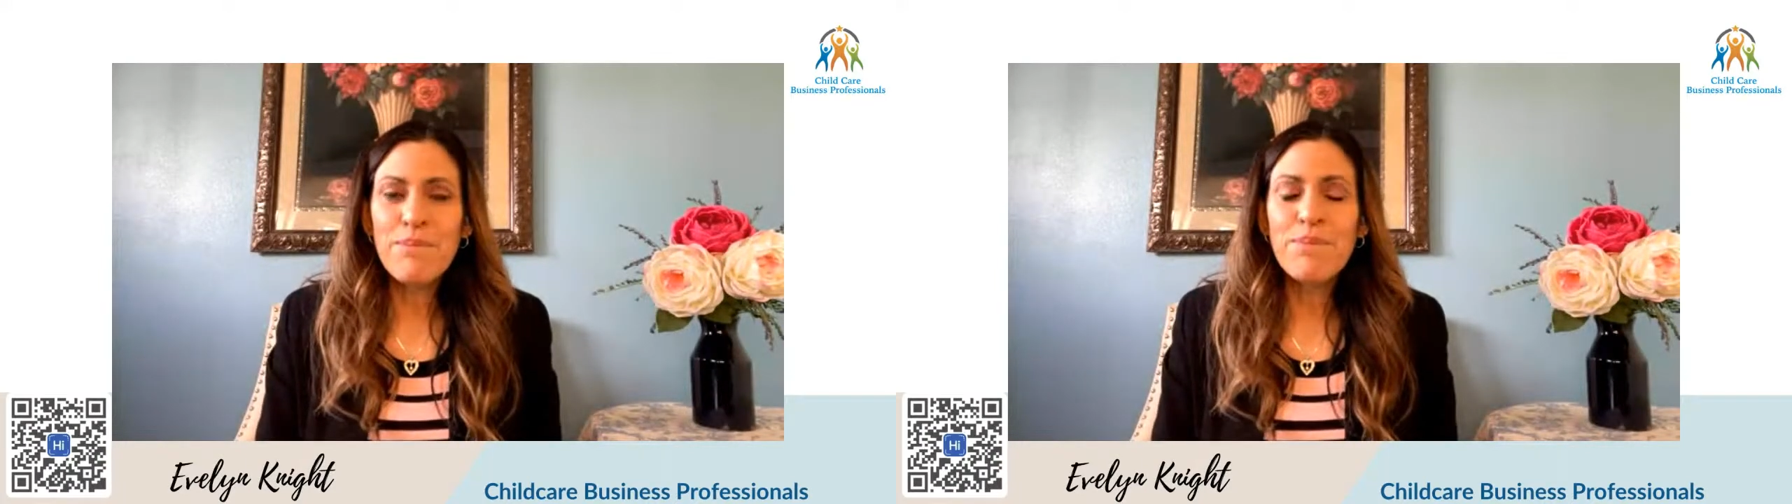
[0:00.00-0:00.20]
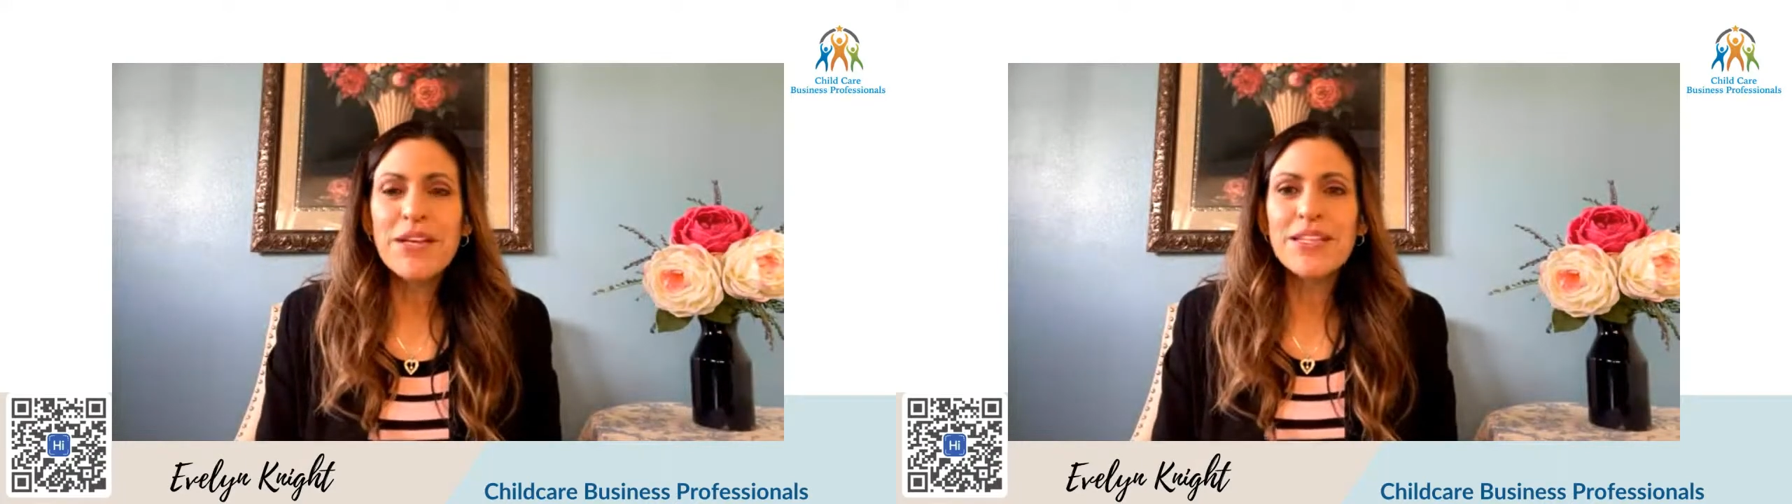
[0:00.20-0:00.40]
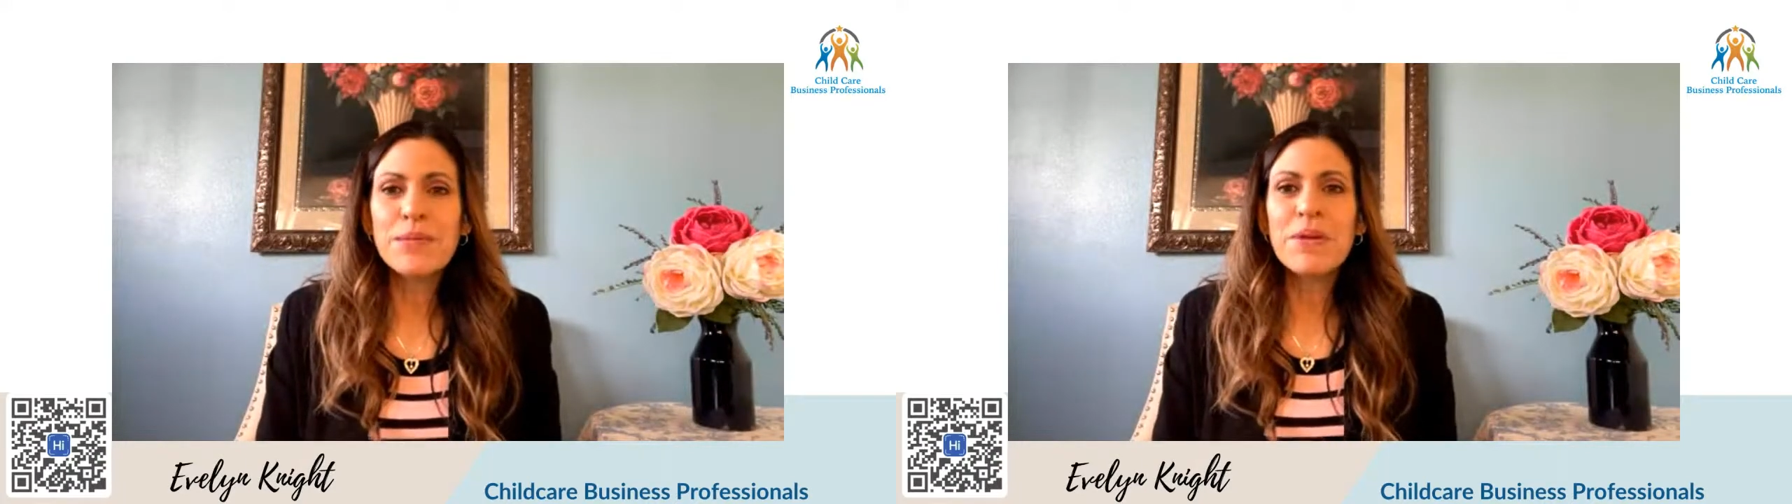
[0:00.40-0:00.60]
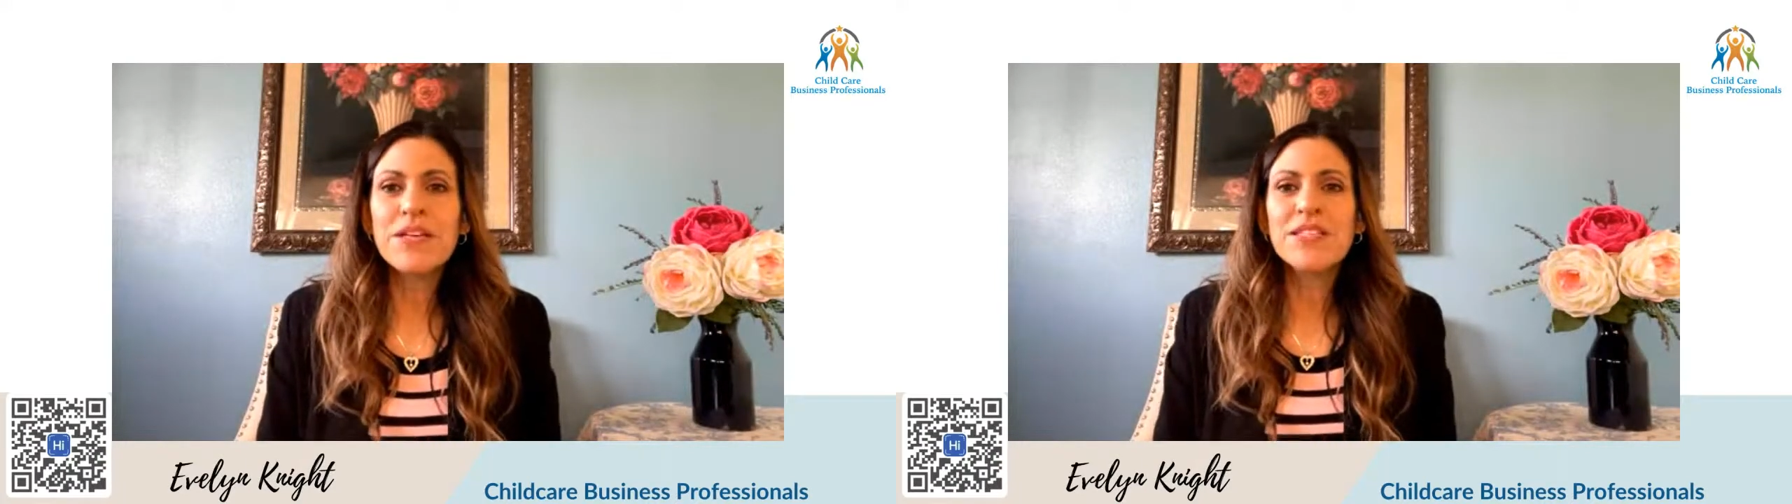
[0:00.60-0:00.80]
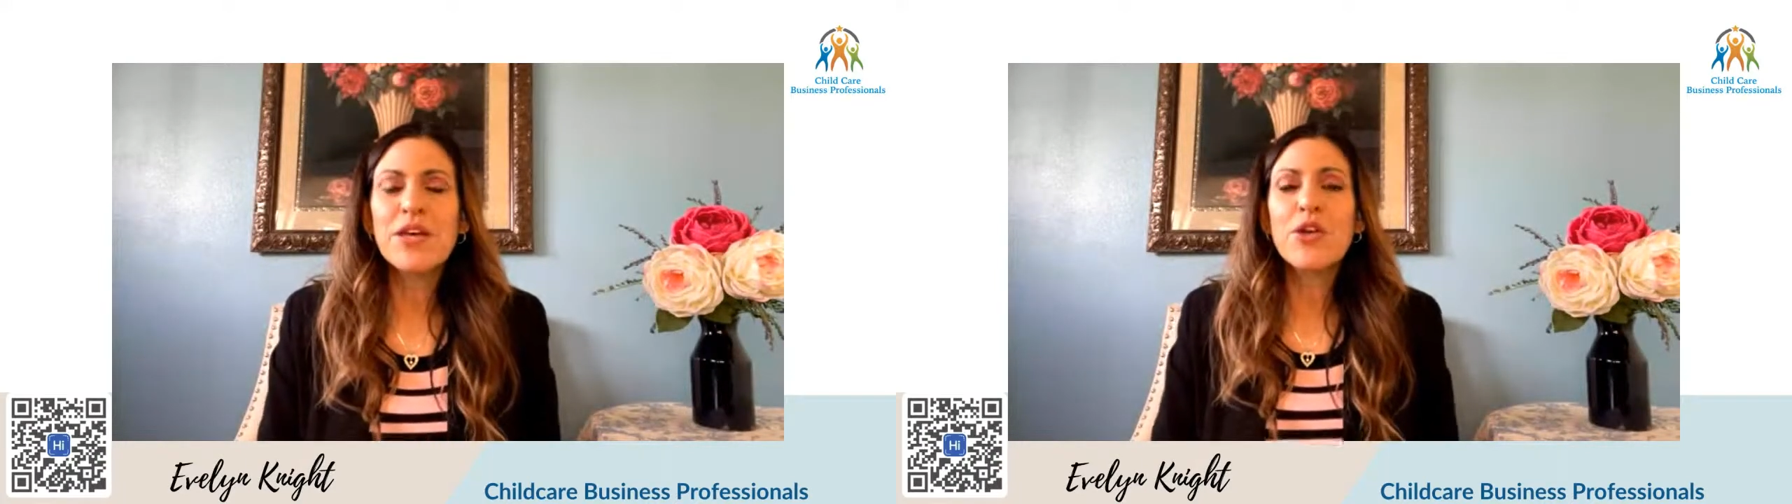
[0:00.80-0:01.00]
But it
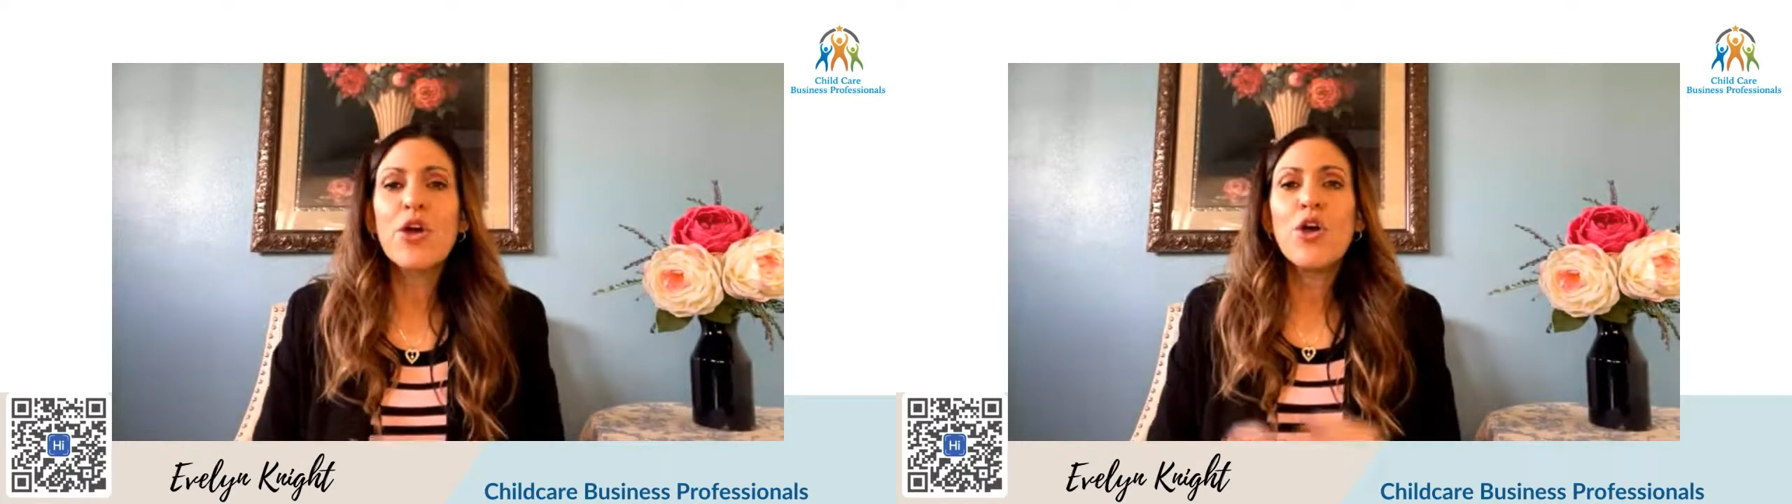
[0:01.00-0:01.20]
depends on